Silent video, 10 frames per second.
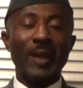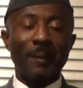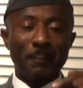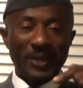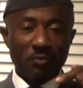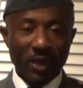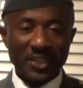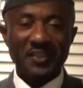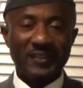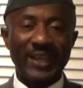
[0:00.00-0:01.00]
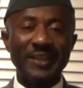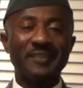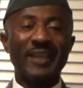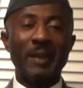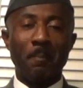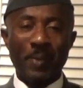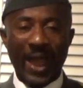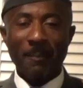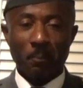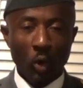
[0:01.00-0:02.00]
gonna be registered inside the
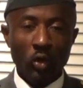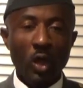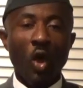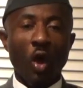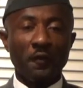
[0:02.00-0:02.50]
black book